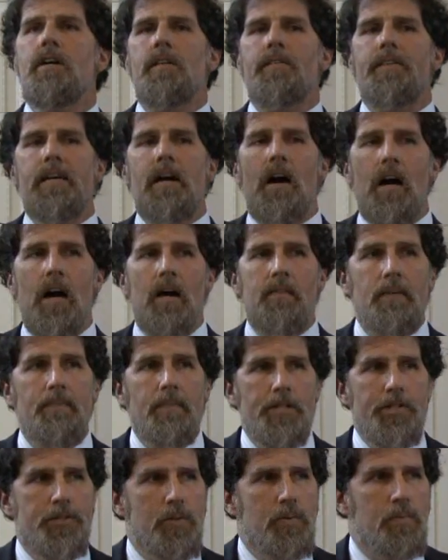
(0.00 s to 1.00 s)
the army
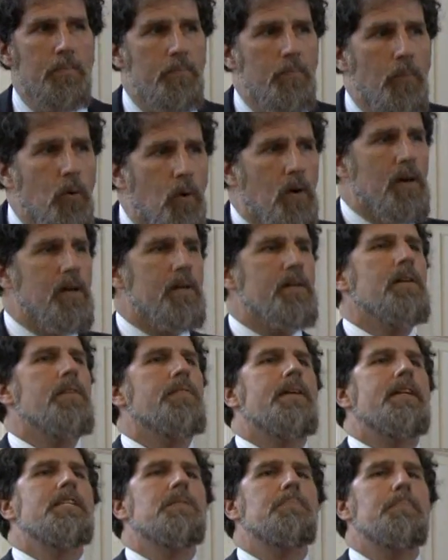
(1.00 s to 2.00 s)
must do more
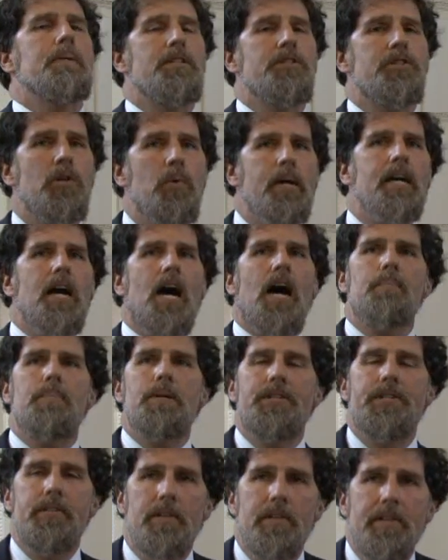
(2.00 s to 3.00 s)
than it's been doing up
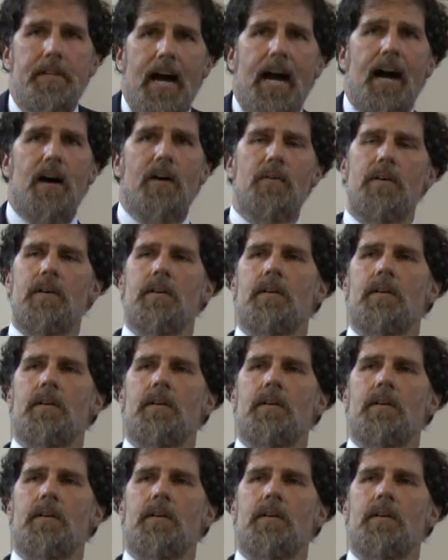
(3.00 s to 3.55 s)
until now